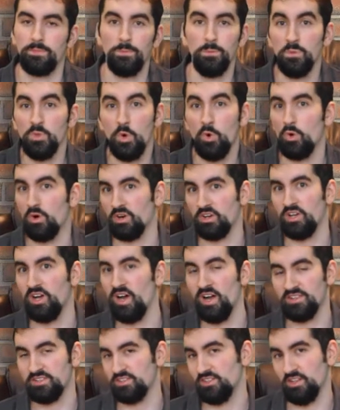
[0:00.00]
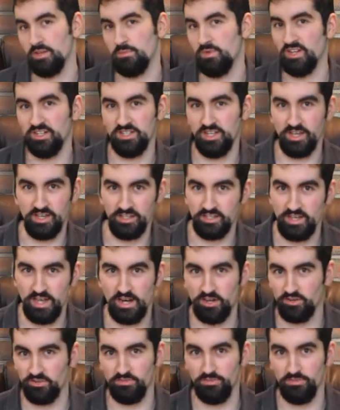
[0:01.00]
nor constantly being taken care